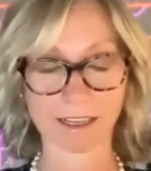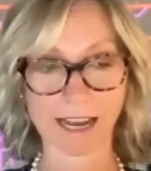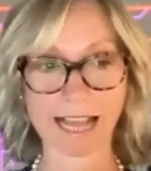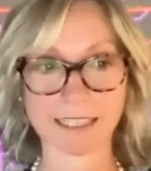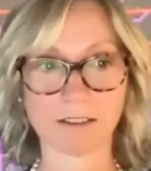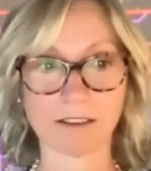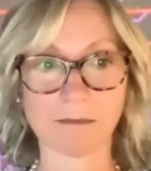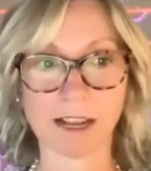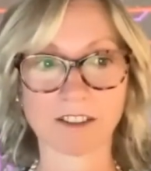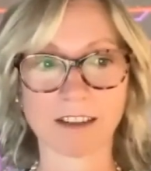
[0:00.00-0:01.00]
And as you can
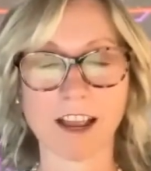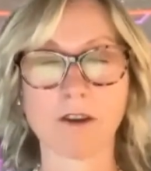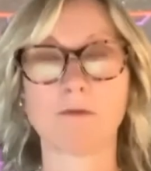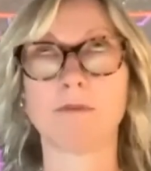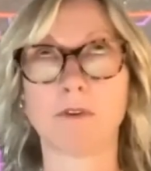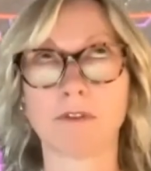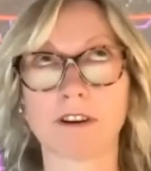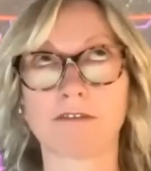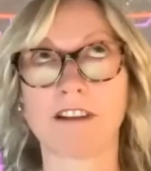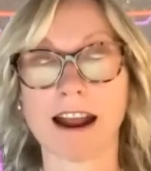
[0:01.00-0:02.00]
imagine, we
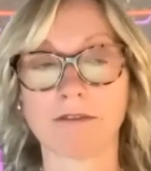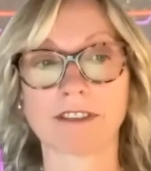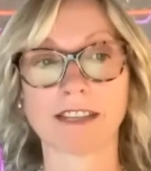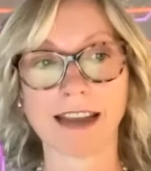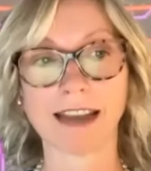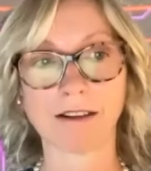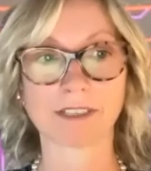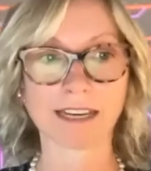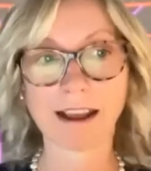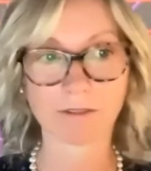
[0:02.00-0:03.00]
poured for hours and
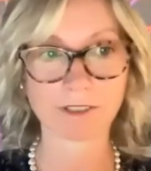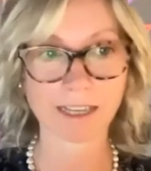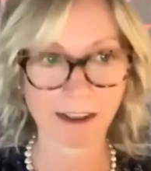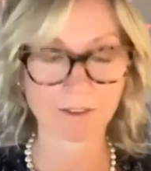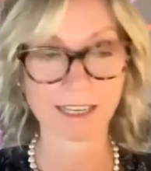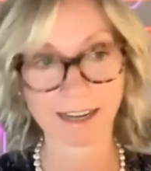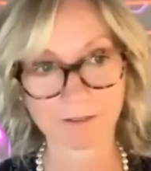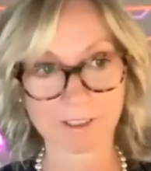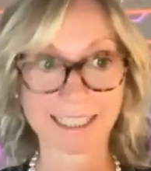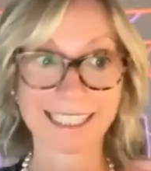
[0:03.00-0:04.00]
hours and hours and hours and
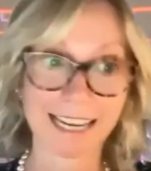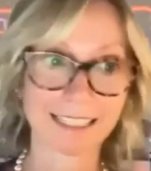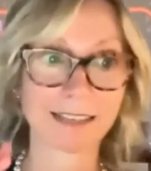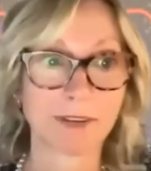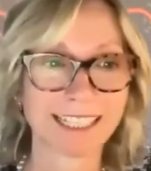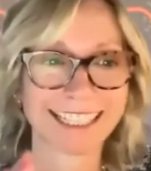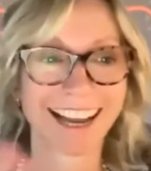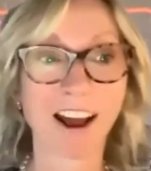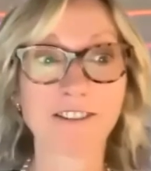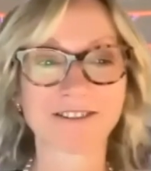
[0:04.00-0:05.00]
hours and days and weeks
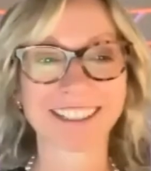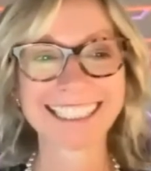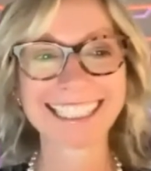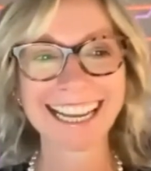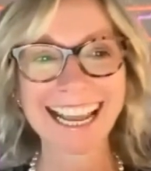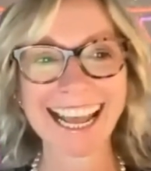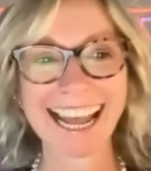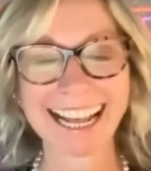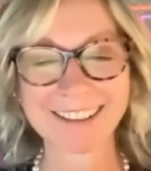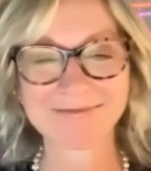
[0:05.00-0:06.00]
over it.
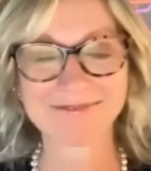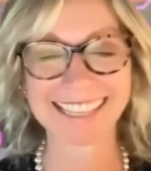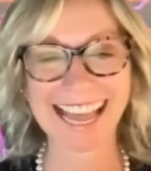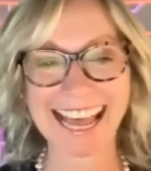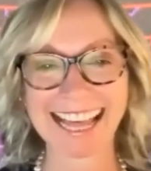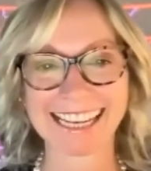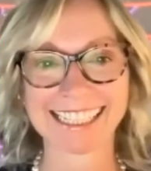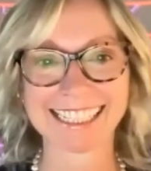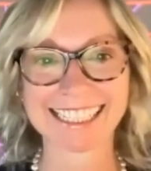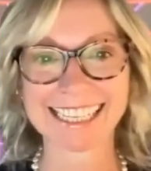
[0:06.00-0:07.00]
Um,
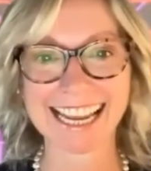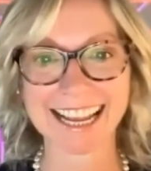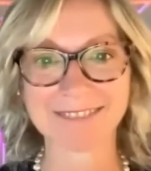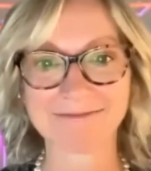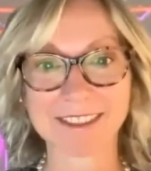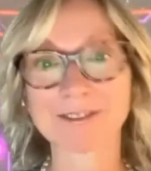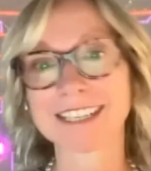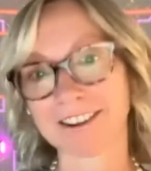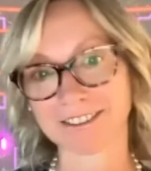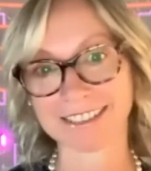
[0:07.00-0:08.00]
and um, there was
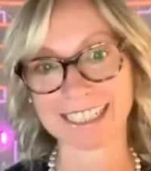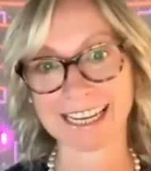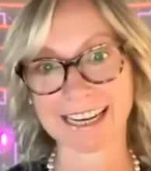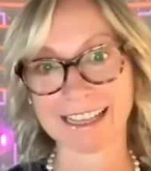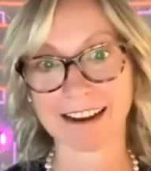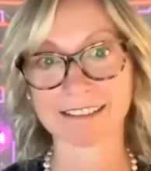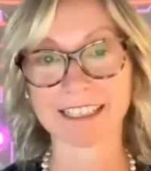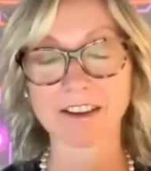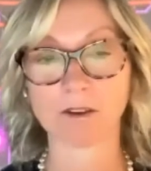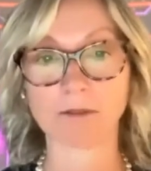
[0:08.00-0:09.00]
a lot of detail in there.
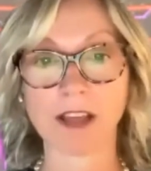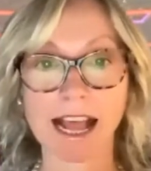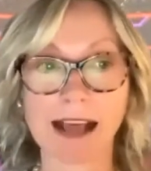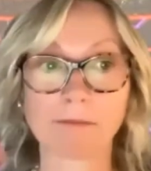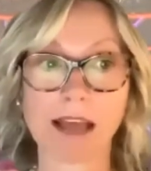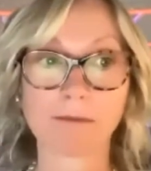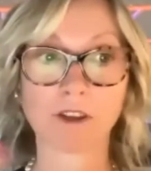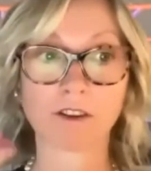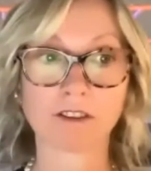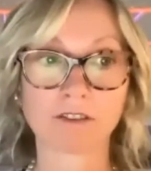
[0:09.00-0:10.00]
So I'm, I'm,
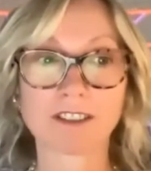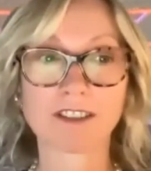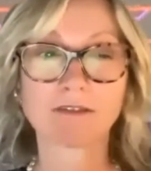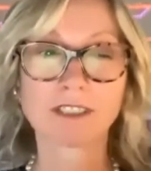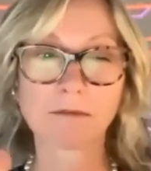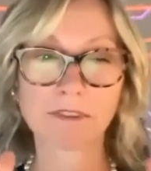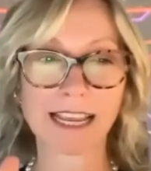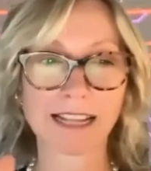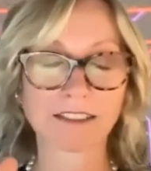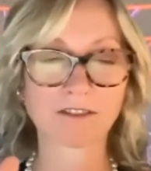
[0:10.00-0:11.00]
going to, so some of
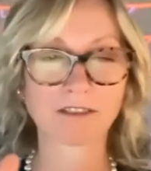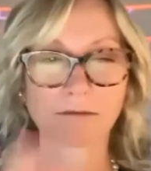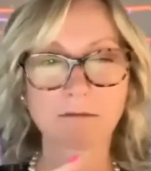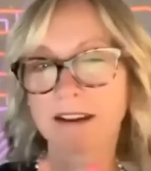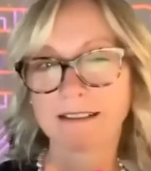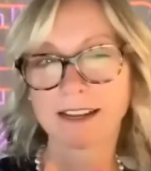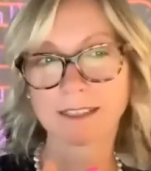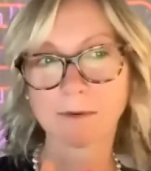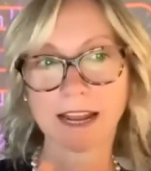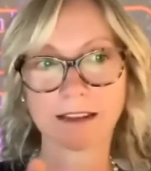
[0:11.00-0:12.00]
the answers are merely
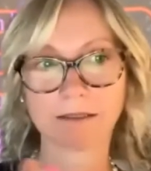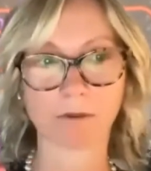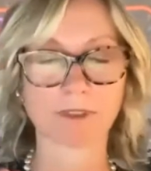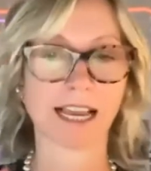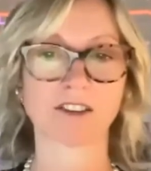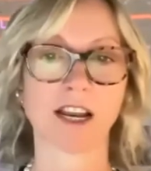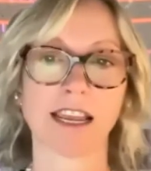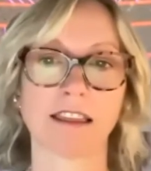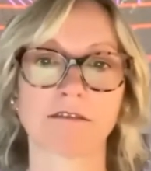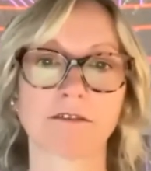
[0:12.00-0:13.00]
explaining what was
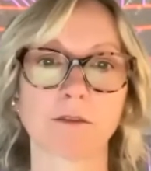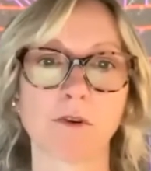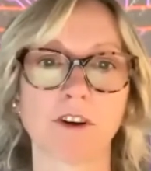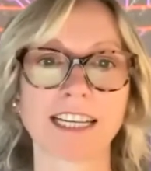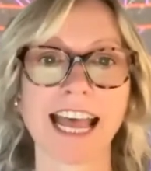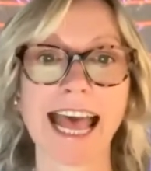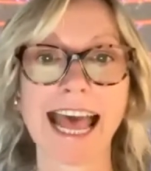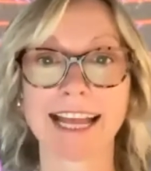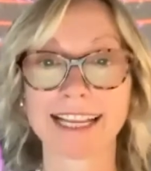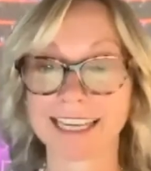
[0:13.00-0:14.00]
actually in the report.
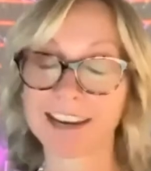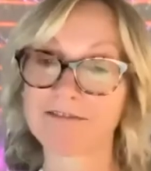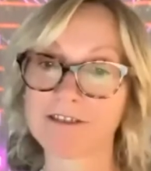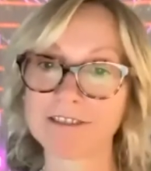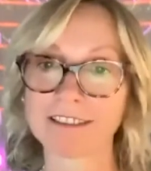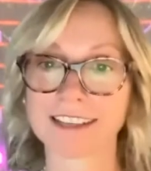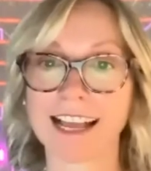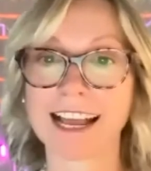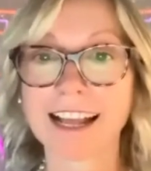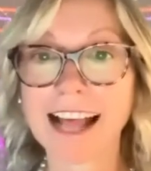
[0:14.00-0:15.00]
Uh, Kieran
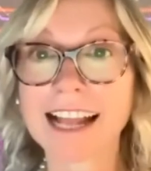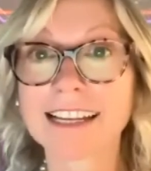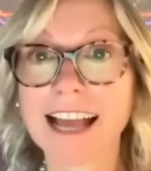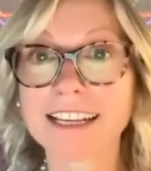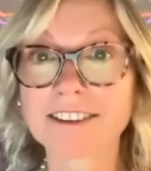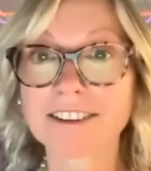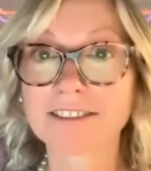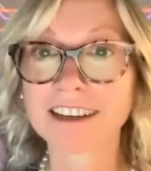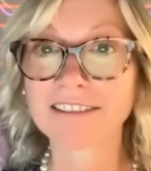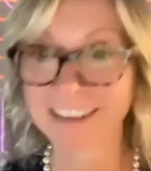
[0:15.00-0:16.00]
uh, and I don't
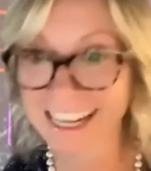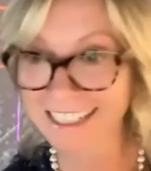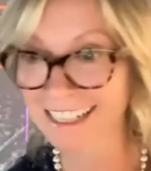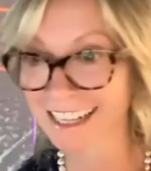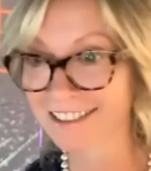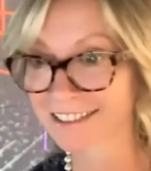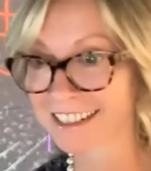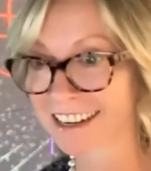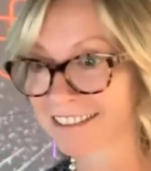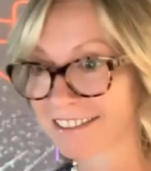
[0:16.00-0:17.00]
know, Kieran hasn't answered
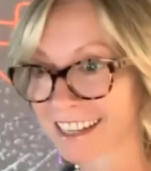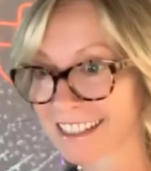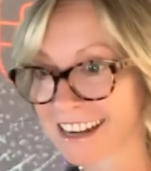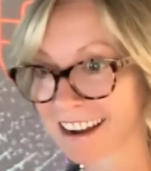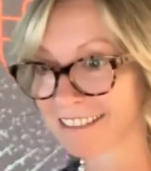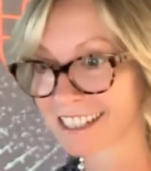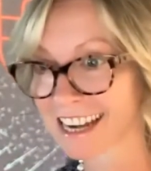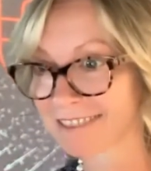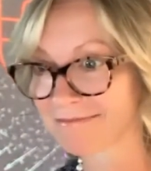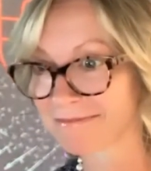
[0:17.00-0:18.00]
here if that's an Irish
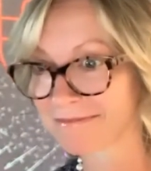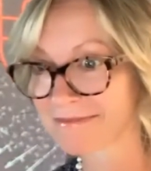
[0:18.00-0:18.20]
name.